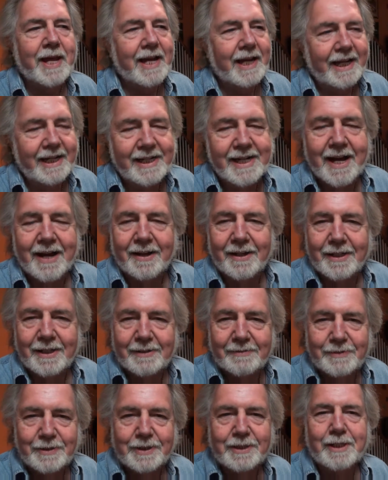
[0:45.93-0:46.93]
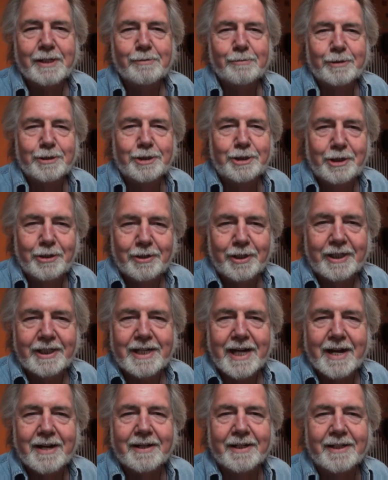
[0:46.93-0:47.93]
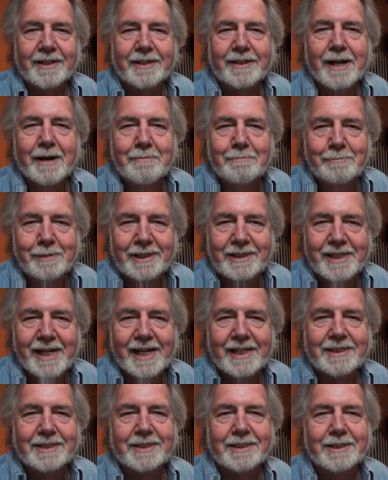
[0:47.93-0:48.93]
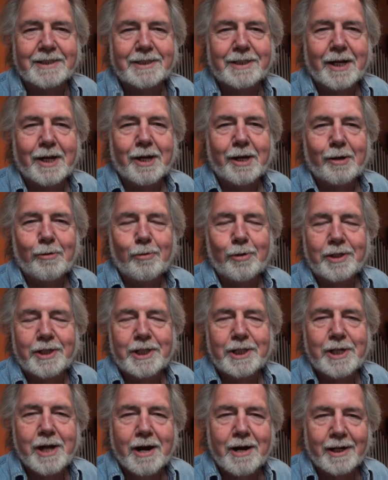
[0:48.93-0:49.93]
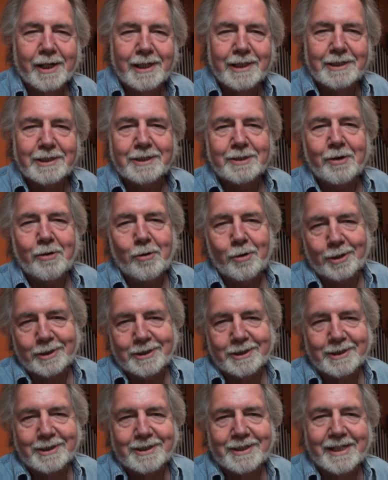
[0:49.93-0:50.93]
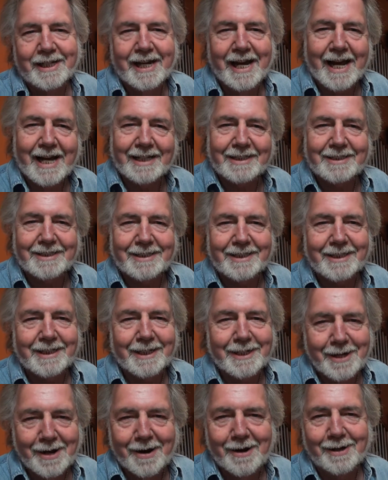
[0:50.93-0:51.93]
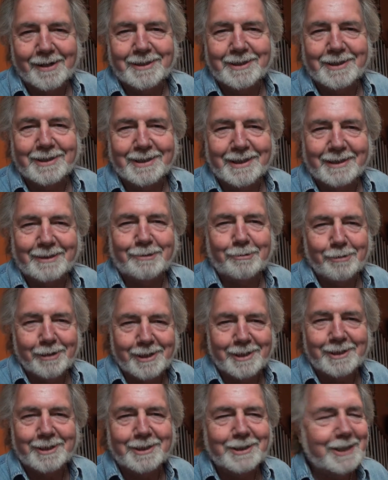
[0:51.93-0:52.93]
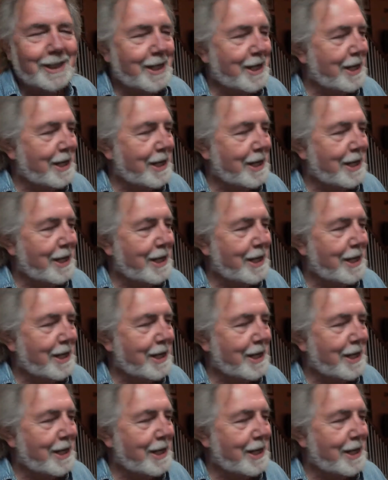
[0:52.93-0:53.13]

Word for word: He now lives with Judy down in Cumby, Texas, with the donkeys and the horses and the cats and the dogs and the critters.